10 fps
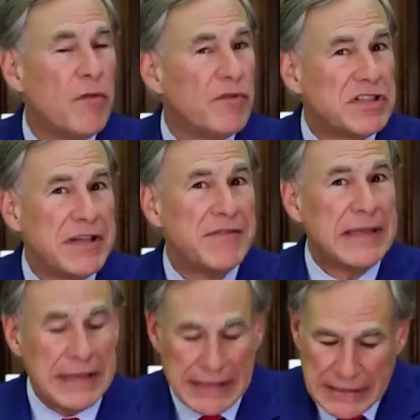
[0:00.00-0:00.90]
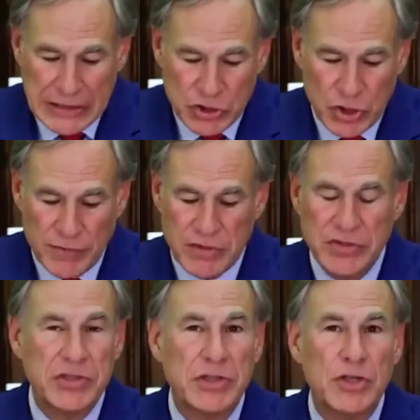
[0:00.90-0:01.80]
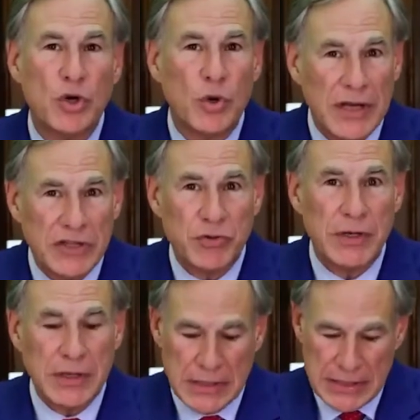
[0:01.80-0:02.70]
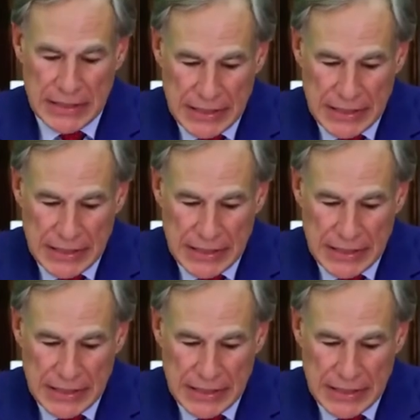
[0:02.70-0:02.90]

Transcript: of receiving any service or entering